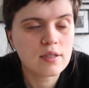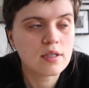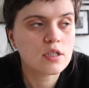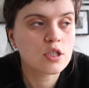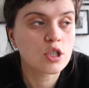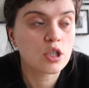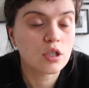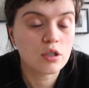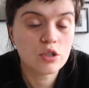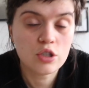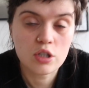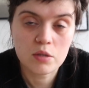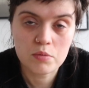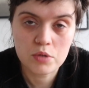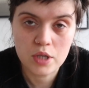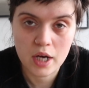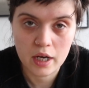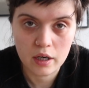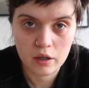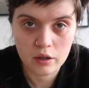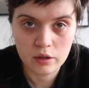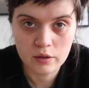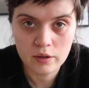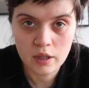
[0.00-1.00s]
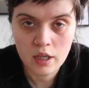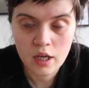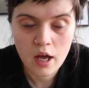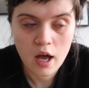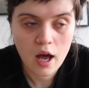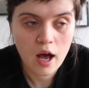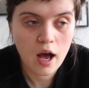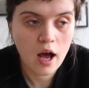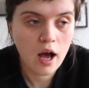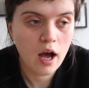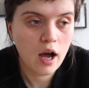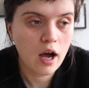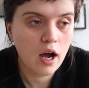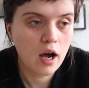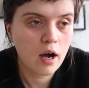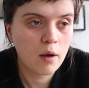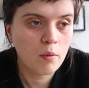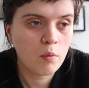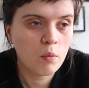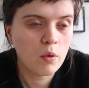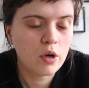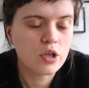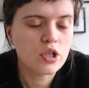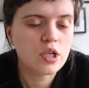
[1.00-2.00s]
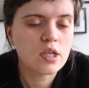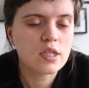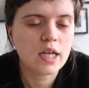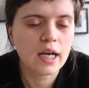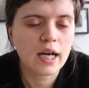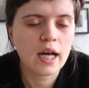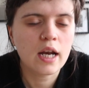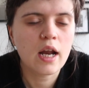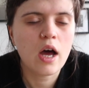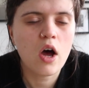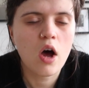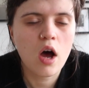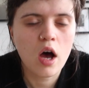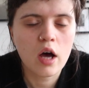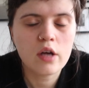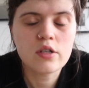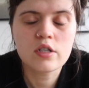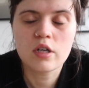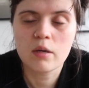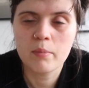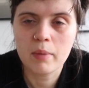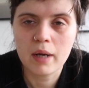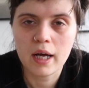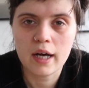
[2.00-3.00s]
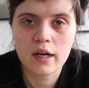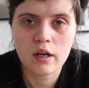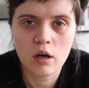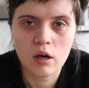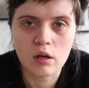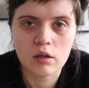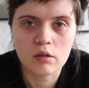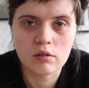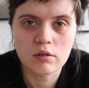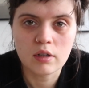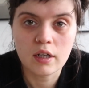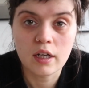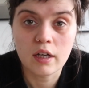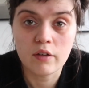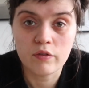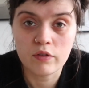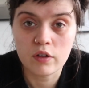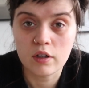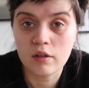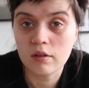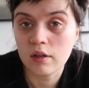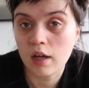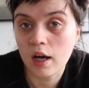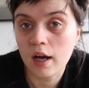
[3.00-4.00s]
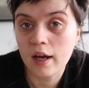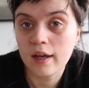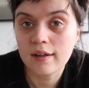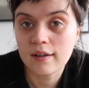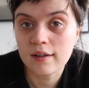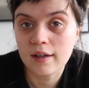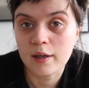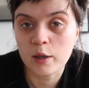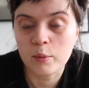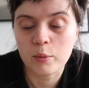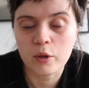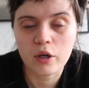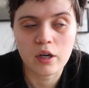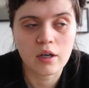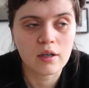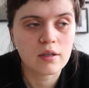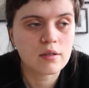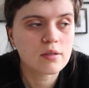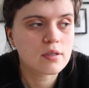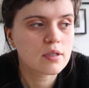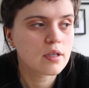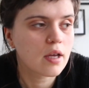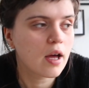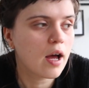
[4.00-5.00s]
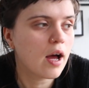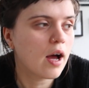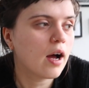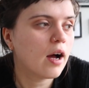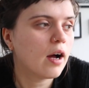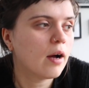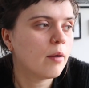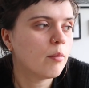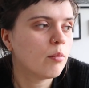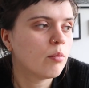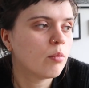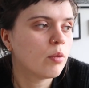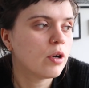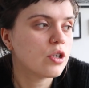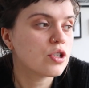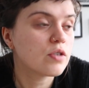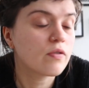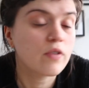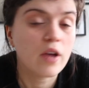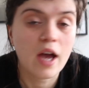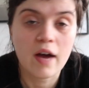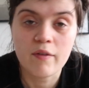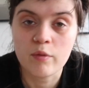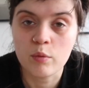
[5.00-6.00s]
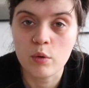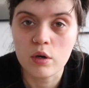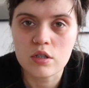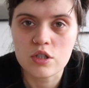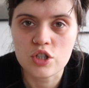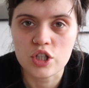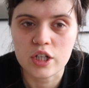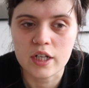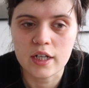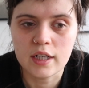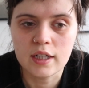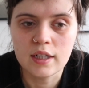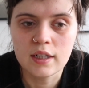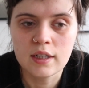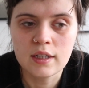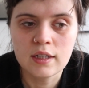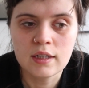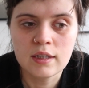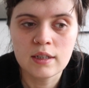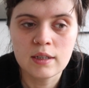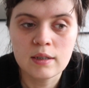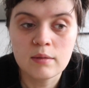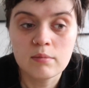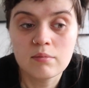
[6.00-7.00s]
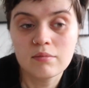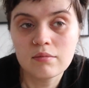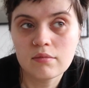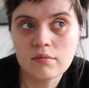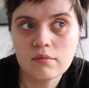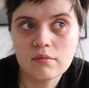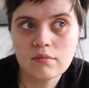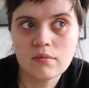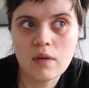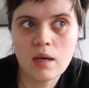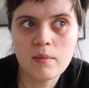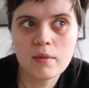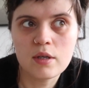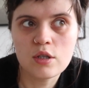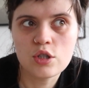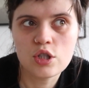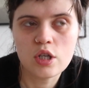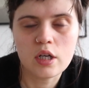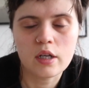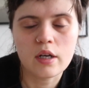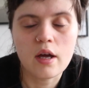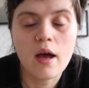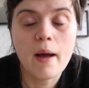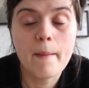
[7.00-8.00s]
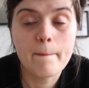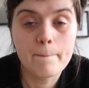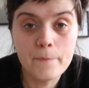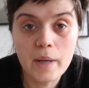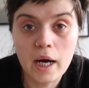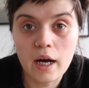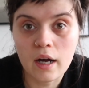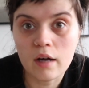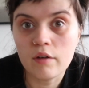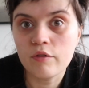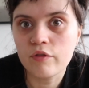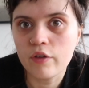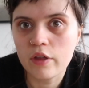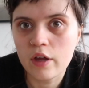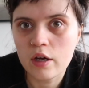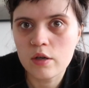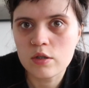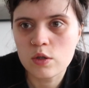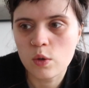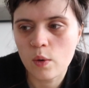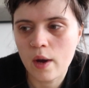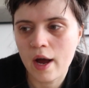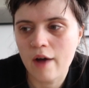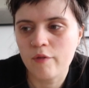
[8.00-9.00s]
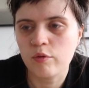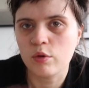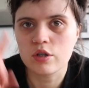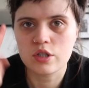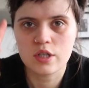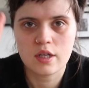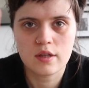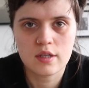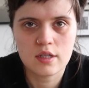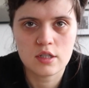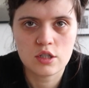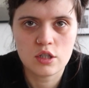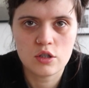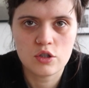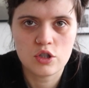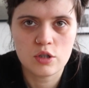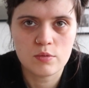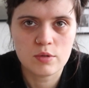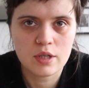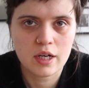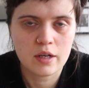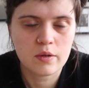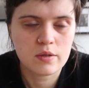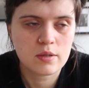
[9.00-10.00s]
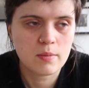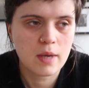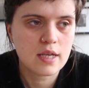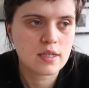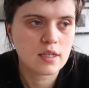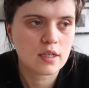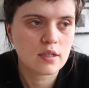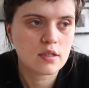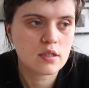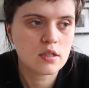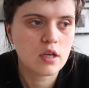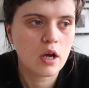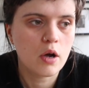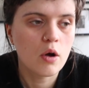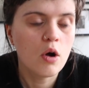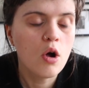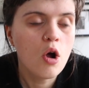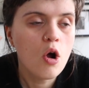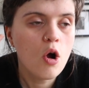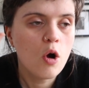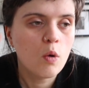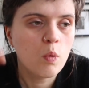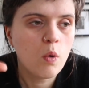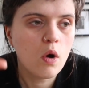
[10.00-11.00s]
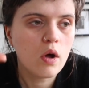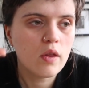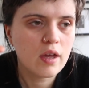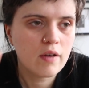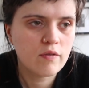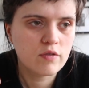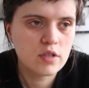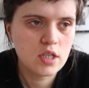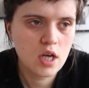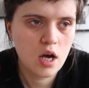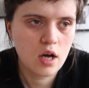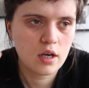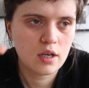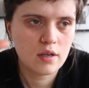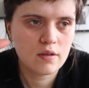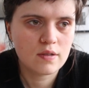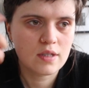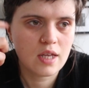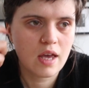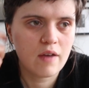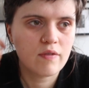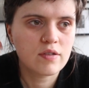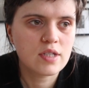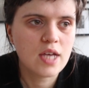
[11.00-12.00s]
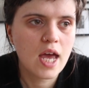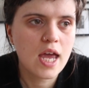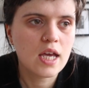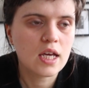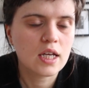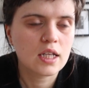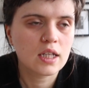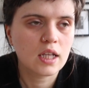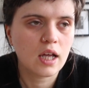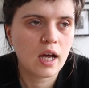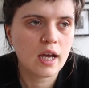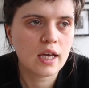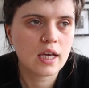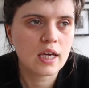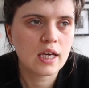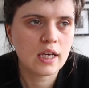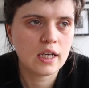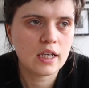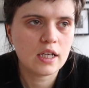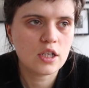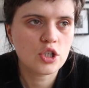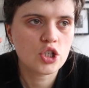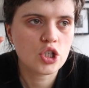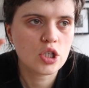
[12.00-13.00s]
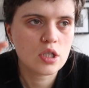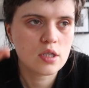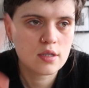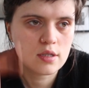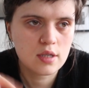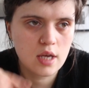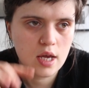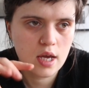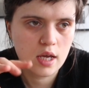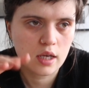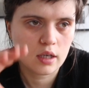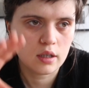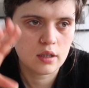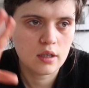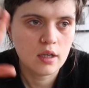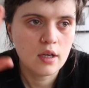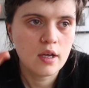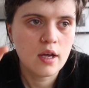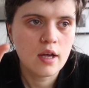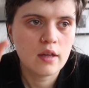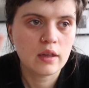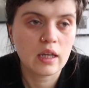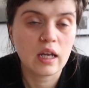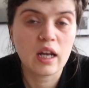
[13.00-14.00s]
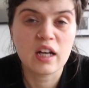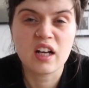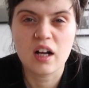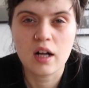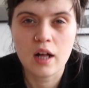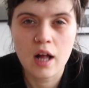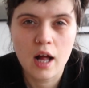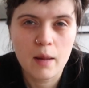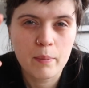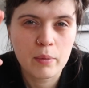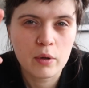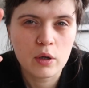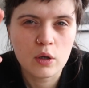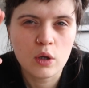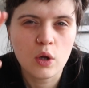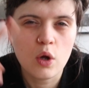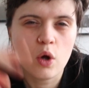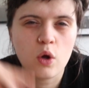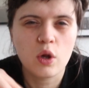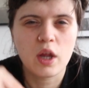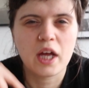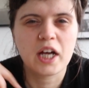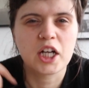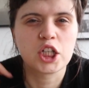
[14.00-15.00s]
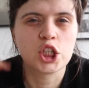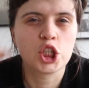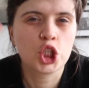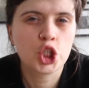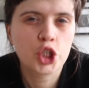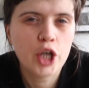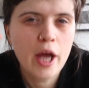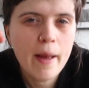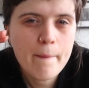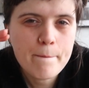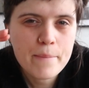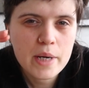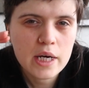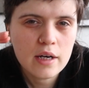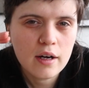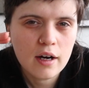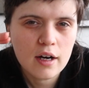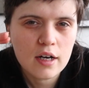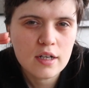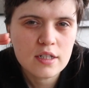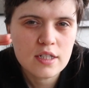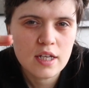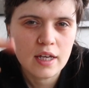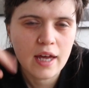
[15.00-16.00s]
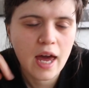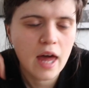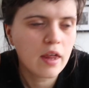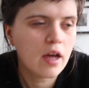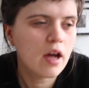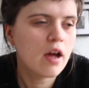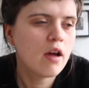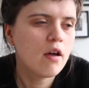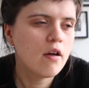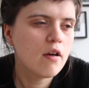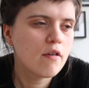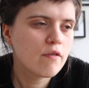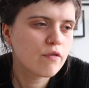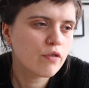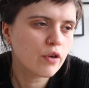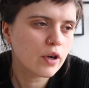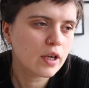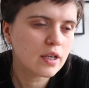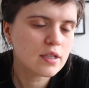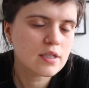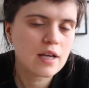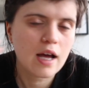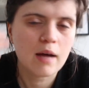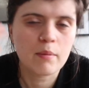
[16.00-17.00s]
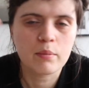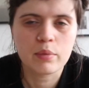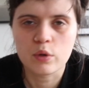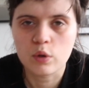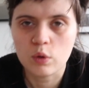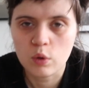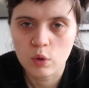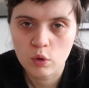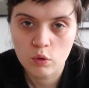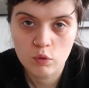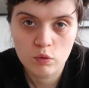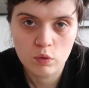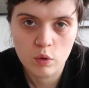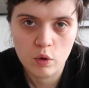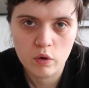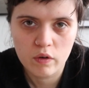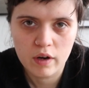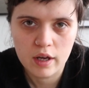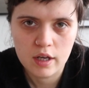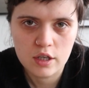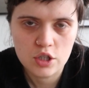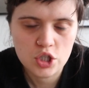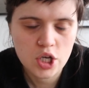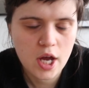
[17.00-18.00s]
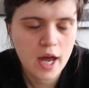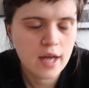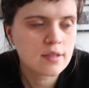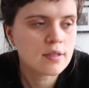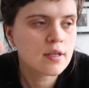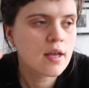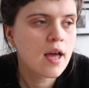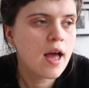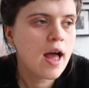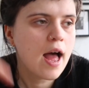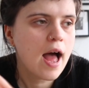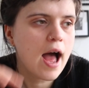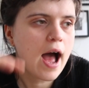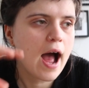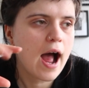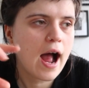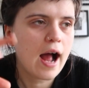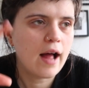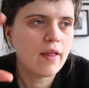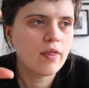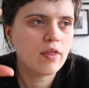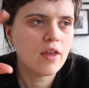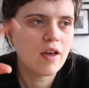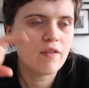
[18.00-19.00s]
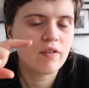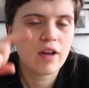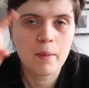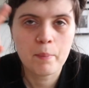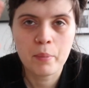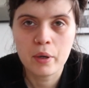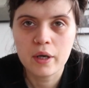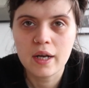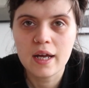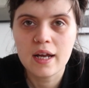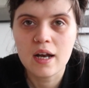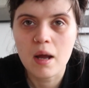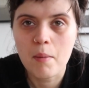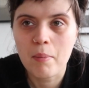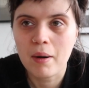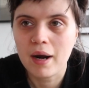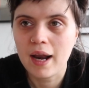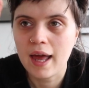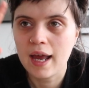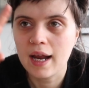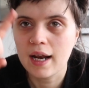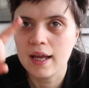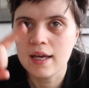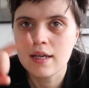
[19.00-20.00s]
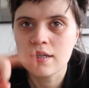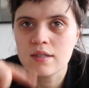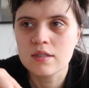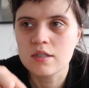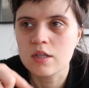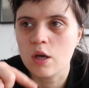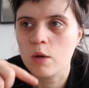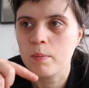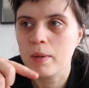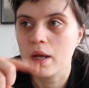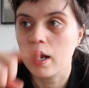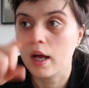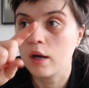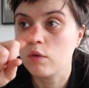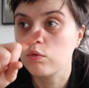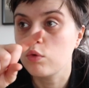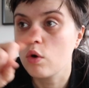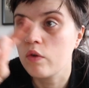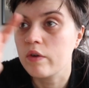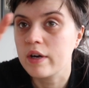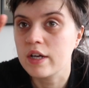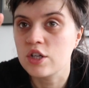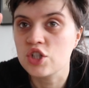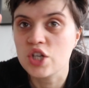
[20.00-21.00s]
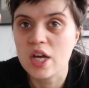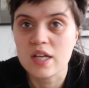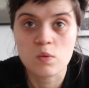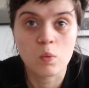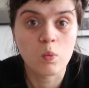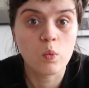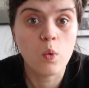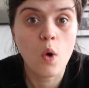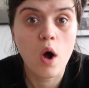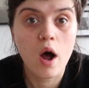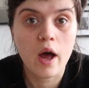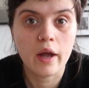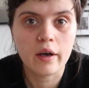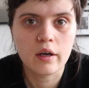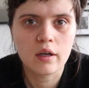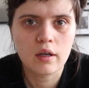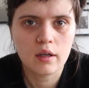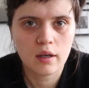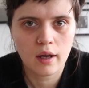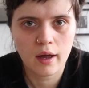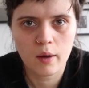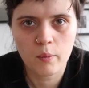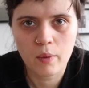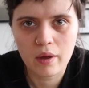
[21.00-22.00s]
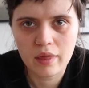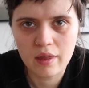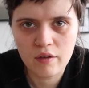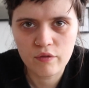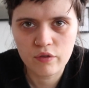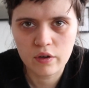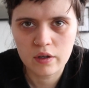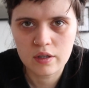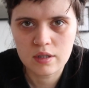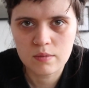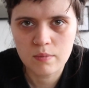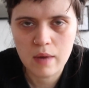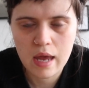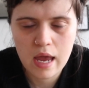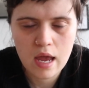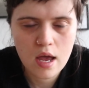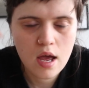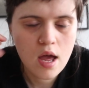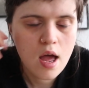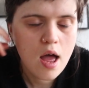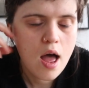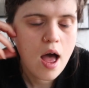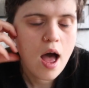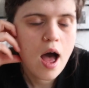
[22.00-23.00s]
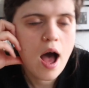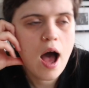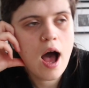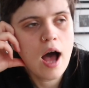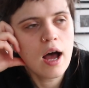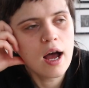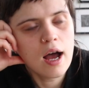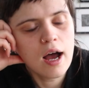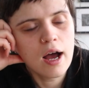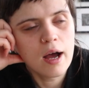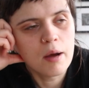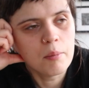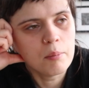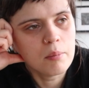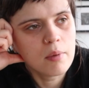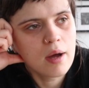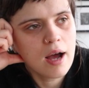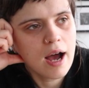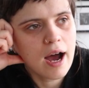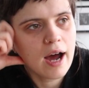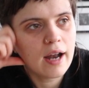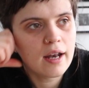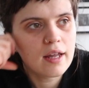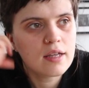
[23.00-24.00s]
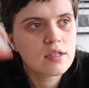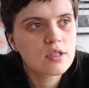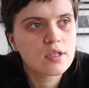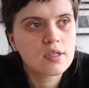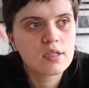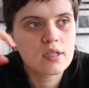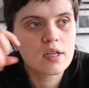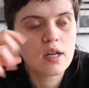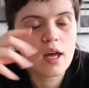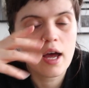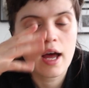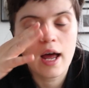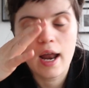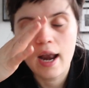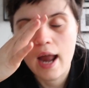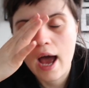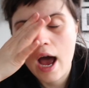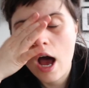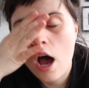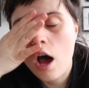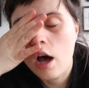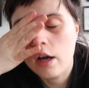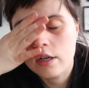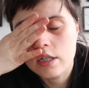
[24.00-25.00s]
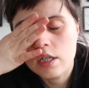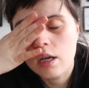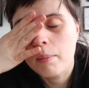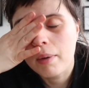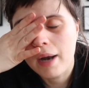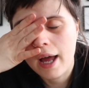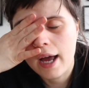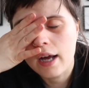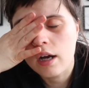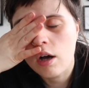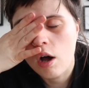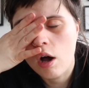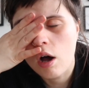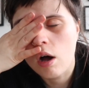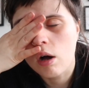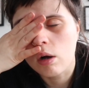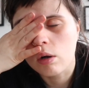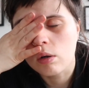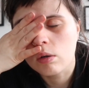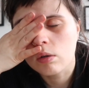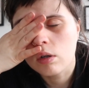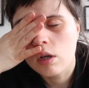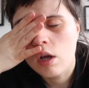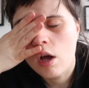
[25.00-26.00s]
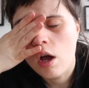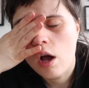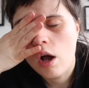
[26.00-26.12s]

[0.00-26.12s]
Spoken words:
this YouTube channel, which is like an utter black hole if you like Gilmore Girls, which if you haven't watched it, maybe you should. But for those who have watched it, this YouTube channel is amazing. So what they've done is they've taken like each scene that like a couple or like a ship are together. For example, Rory and Jess. And they've like put it in a playlist, so it'll be like Rory and Jess 1, like when they first meet. And it's just an utter black hole